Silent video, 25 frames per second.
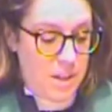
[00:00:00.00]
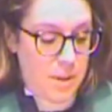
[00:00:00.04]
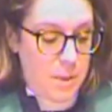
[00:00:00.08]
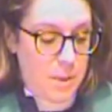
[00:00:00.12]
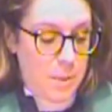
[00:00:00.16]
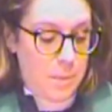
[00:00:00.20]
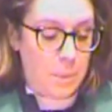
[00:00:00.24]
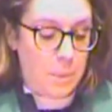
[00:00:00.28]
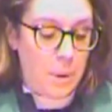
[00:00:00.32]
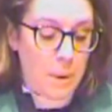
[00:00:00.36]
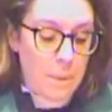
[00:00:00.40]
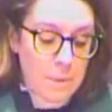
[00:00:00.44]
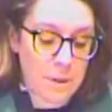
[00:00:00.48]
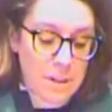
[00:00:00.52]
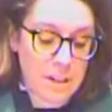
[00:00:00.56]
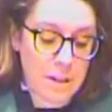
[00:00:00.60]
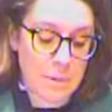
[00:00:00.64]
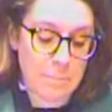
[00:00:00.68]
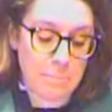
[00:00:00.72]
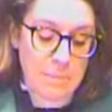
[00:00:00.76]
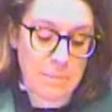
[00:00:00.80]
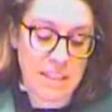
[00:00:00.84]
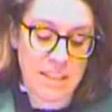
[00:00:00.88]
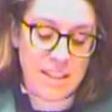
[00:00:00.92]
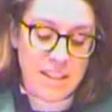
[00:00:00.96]
What would
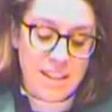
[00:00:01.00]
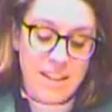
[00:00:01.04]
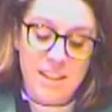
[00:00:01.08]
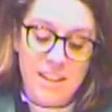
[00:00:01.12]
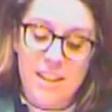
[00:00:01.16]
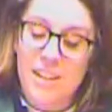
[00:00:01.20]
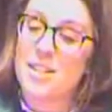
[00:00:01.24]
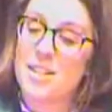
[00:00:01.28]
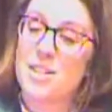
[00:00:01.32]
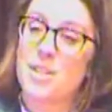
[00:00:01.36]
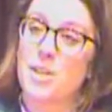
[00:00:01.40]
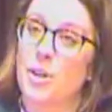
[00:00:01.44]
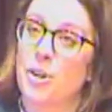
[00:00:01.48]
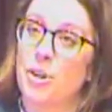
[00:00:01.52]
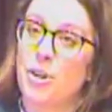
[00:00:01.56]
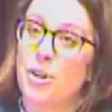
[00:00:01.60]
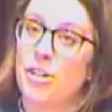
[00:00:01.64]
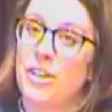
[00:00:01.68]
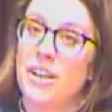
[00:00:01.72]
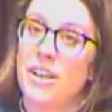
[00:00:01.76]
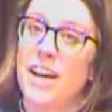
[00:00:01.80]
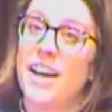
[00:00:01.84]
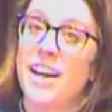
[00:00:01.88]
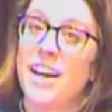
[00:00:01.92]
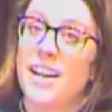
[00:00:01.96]
it mean to
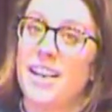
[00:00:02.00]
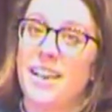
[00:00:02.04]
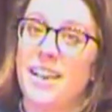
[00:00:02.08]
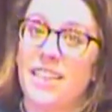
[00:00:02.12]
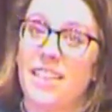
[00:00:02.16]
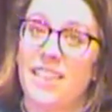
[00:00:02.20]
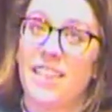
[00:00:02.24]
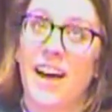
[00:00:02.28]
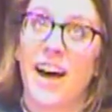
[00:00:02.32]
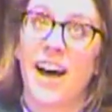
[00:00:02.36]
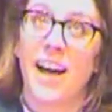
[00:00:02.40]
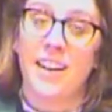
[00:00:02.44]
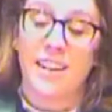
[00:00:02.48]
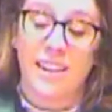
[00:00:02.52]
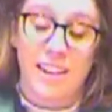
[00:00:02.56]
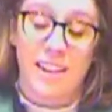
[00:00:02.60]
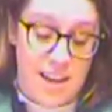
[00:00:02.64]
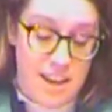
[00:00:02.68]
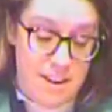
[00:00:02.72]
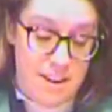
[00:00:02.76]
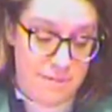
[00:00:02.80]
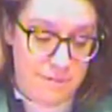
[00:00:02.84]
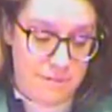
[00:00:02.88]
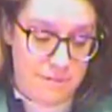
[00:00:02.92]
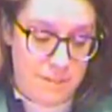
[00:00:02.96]
create that
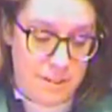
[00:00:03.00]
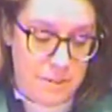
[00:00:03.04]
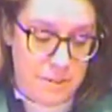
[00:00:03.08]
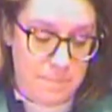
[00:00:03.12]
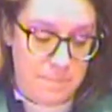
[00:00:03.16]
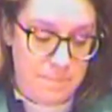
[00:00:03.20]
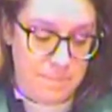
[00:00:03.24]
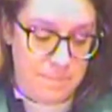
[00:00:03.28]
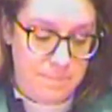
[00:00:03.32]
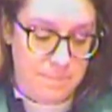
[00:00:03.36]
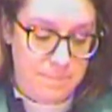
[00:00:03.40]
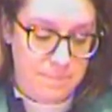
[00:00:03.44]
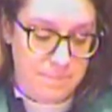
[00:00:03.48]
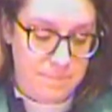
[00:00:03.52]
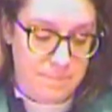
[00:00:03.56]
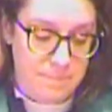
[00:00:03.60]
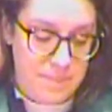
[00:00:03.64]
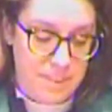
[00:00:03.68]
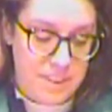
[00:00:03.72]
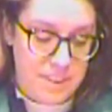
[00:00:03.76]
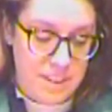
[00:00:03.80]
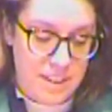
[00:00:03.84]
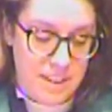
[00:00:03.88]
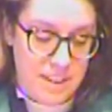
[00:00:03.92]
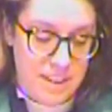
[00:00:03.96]
life?
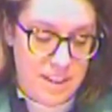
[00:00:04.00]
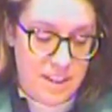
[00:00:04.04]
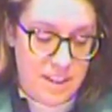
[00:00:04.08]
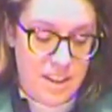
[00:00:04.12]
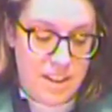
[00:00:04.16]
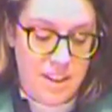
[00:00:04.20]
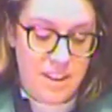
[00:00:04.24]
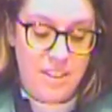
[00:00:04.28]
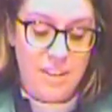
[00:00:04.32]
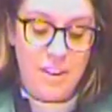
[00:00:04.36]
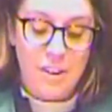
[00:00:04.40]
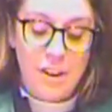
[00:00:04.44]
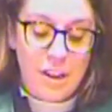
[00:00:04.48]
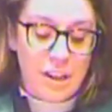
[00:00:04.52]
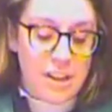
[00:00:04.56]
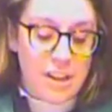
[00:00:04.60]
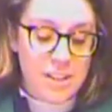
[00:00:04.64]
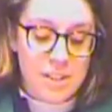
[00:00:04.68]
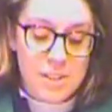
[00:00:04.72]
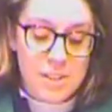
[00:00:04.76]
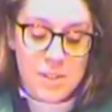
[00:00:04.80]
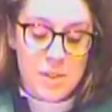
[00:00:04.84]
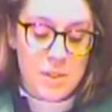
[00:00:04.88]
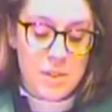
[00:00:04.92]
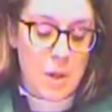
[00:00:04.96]
There
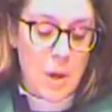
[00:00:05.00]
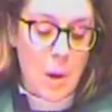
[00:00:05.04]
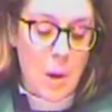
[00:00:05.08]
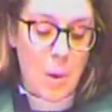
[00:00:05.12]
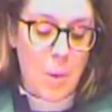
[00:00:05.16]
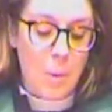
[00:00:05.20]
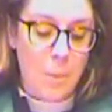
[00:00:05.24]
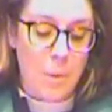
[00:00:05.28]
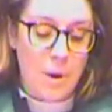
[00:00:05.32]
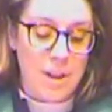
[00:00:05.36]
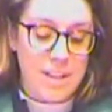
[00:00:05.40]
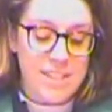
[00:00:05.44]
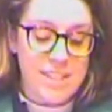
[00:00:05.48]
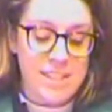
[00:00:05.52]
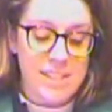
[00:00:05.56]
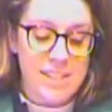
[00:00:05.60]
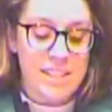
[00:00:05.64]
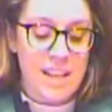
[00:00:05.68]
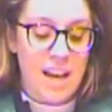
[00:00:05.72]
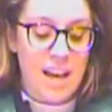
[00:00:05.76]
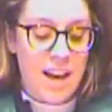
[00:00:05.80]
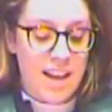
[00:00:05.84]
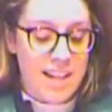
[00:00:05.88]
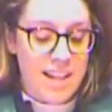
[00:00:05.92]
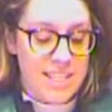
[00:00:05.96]
is no one
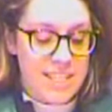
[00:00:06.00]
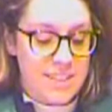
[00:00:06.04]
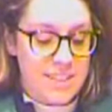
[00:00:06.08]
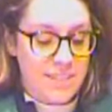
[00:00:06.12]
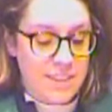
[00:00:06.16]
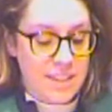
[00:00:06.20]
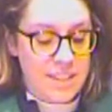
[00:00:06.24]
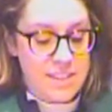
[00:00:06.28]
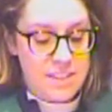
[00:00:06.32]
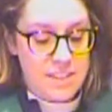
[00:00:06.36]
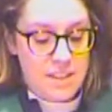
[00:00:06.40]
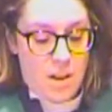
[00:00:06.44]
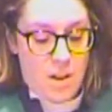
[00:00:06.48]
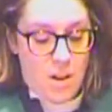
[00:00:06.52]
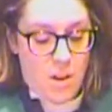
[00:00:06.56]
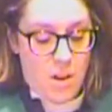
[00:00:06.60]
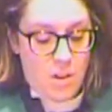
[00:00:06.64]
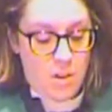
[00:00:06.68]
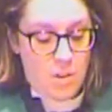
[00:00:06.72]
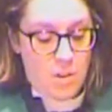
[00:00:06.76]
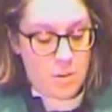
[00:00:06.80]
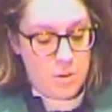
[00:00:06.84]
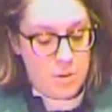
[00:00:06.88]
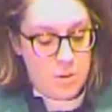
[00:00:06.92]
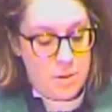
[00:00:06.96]
size fits
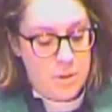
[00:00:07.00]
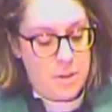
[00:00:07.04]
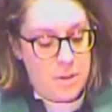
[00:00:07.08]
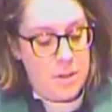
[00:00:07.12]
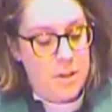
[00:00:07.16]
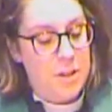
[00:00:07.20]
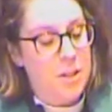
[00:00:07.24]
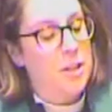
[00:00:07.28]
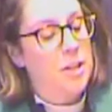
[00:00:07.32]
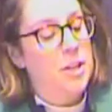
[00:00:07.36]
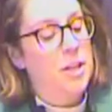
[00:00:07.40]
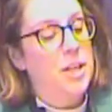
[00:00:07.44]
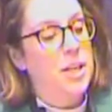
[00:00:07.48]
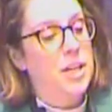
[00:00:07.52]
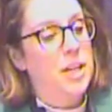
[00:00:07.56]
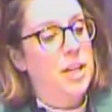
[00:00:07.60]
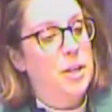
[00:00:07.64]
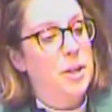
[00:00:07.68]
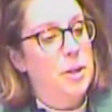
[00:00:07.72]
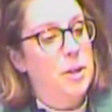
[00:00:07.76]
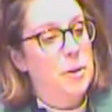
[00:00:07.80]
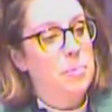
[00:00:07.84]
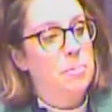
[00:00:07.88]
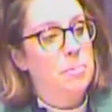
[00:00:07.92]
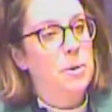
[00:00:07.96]
all.
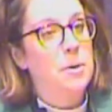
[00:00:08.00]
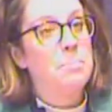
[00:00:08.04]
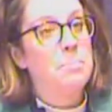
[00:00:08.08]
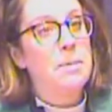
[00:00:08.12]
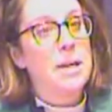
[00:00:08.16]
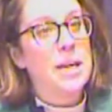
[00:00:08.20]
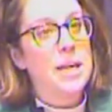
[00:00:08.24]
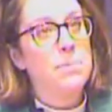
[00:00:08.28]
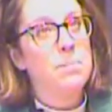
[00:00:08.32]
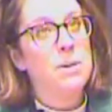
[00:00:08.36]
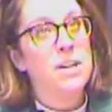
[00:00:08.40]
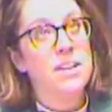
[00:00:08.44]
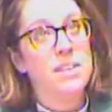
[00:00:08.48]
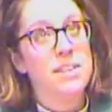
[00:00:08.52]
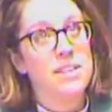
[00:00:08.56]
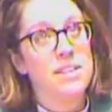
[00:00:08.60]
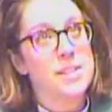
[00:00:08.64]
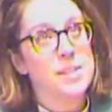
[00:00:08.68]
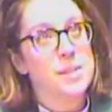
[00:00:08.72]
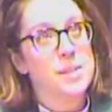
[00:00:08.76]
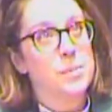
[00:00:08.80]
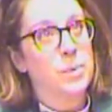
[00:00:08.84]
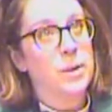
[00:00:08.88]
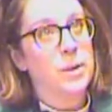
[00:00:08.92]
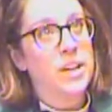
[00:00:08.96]
But maybe
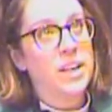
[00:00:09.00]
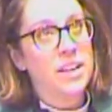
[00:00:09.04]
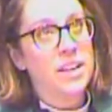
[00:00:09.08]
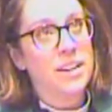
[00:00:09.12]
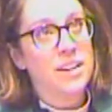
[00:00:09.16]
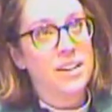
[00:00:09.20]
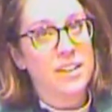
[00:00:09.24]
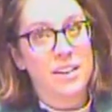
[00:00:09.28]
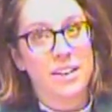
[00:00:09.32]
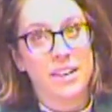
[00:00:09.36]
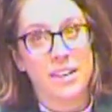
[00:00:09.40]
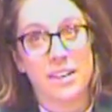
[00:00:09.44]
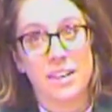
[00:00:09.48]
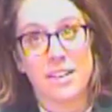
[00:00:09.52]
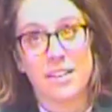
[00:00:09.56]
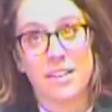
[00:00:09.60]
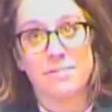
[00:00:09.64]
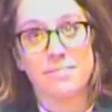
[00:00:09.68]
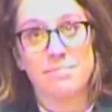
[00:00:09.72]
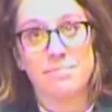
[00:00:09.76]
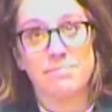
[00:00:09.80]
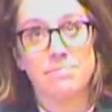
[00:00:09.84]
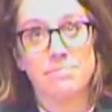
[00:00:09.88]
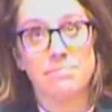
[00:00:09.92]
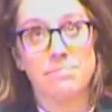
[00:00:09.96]
this week,
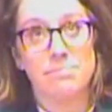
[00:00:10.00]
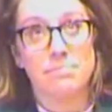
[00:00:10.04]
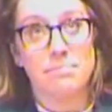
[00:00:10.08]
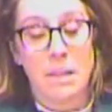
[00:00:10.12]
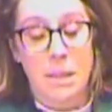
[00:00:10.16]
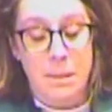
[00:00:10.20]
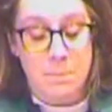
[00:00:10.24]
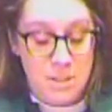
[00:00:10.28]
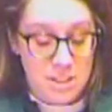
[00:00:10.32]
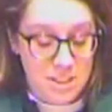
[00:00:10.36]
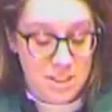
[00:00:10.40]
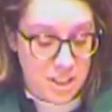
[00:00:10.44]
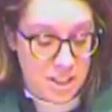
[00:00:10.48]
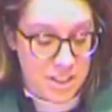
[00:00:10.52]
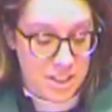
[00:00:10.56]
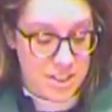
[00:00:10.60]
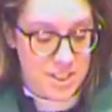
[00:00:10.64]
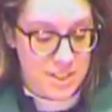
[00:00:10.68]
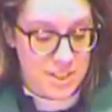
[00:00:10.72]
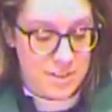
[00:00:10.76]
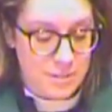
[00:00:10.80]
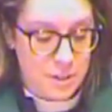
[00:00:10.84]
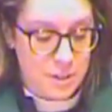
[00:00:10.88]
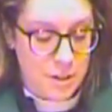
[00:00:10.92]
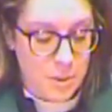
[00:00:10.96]
maybe
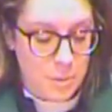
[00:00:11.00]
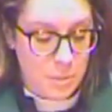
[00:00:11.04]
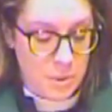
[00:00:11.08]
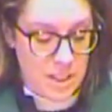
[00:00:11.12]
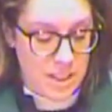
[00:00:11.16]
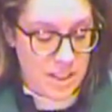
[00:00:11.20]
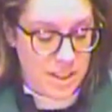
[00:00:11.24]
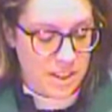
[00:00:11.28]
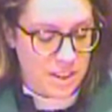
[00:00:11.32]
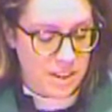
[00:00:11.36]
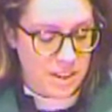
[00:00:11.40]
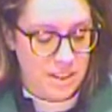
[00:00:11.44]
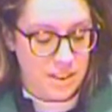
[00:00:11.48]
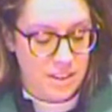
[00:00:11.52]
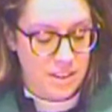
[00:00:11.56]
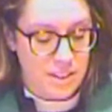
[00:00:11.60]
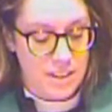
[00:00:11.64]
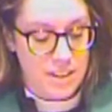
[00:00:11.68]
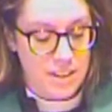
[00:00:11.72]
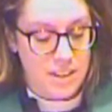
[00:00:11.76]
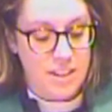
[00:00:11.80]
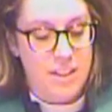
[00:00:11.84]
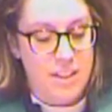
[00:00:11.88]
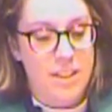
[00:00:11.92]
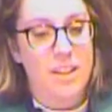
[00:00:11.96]
just for a week,
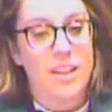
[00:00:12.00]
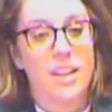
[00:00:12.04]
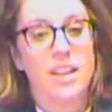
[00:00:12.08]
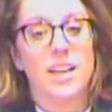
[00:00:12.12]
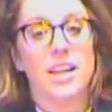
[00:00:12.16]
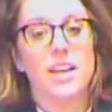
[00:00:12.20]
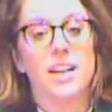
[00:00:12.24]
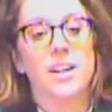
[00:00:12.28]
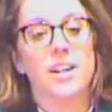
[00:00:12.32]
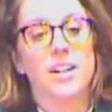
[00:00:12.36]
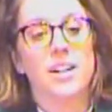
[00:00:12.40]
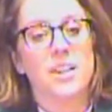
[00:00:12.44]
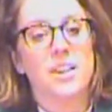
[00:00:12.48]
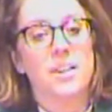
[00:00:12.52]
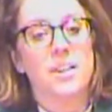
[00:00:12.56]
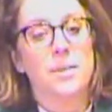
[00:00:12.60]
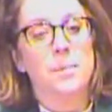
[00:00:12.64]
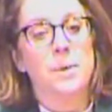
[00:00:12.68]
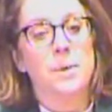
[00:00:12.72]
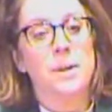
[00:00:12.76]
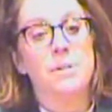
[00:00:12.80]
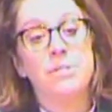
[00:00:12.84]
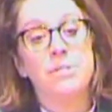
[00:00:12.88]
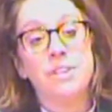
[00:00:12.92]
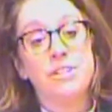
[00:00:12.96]

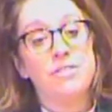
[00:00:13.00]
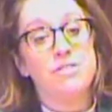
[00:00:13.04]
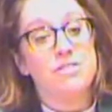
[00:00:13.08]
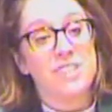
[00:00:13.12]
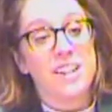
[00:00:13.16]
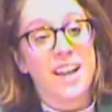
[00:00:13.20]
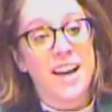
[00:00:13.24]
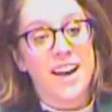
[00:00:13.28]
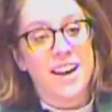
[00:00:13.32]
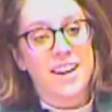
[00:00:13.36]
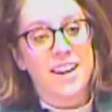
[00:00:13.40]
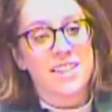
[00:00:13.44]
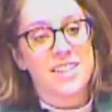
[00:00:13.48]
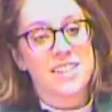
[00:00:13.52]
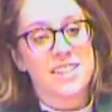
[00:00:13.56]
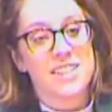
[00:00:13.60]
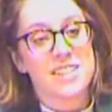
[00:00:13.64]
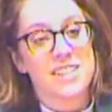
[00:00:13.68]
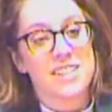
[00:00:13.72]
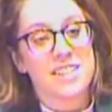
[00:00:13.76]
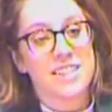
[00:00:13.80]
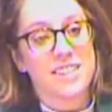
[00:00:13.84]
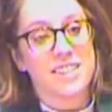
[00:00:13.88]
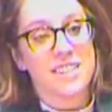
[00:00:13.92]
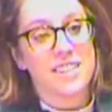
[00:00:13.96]
we
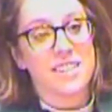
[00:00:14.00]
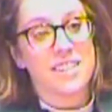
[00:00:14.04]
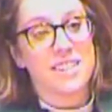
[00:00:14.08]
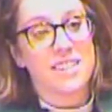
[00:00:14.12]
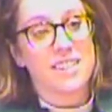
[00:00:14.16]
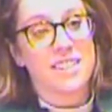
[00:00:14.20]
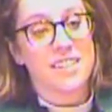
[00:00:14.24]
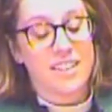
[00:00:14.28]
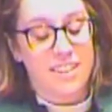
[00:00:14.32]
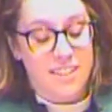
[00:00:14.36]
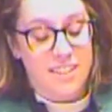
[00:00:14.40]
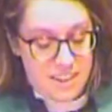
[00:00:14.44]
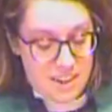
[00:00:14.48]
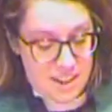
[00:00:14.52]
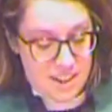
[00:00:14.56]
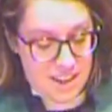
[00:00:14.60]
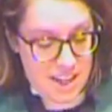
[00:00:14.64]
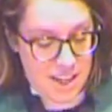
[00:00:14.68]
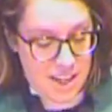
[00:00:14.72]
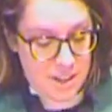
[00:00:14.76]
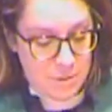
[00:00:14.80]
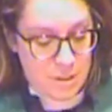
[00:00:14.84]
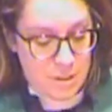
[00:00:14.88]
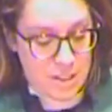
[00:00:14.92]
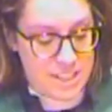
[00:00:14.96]
reflect
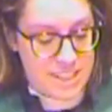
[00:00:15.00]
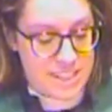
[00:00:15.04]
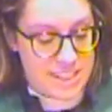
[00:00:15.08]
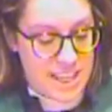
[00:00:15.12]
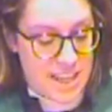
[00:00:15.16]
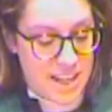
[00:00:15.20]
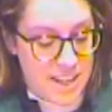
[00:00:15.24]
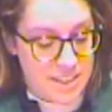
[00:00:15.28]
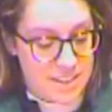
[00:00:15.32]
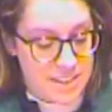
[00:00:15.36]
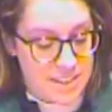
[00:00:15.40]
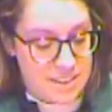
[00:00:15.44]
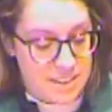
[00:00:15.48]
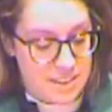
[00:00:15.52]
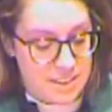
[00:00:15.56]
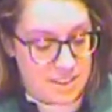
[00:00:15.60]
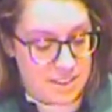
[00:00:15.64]
and reset.